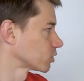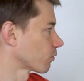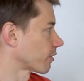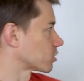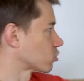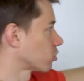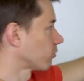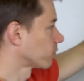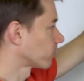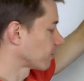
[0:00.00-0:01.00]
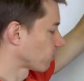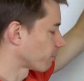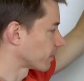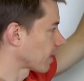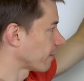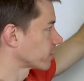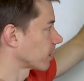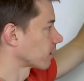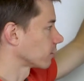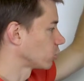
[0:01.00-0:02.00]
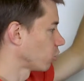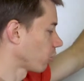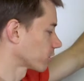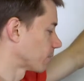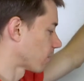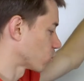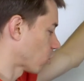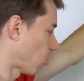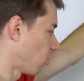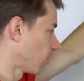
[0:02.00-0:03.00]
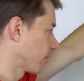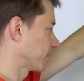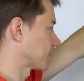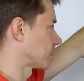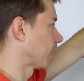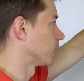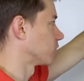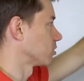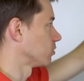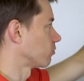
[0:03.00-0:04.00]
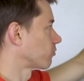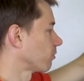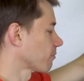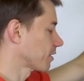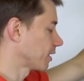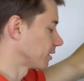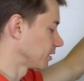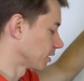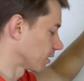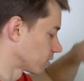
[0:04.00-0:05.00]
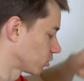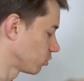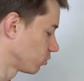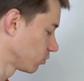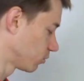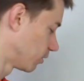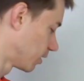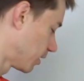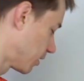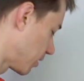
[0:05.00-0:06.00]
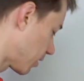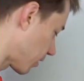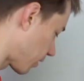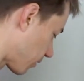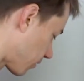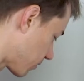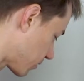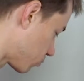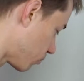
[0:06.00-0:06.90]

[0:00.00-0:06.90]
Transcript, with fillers: So the software development lifecycle talks about all these stages, you know, from the idea to uh, to